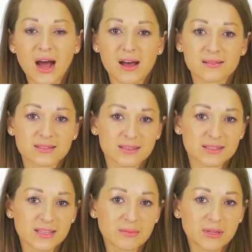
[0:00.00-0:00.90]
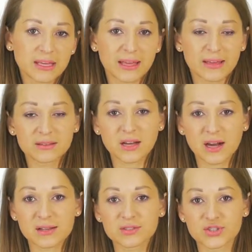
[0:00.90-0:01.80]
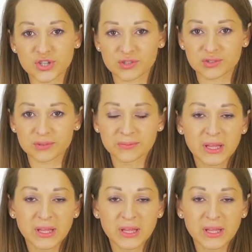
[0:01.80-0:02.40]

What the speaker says: IELTS Academic and IELTS General.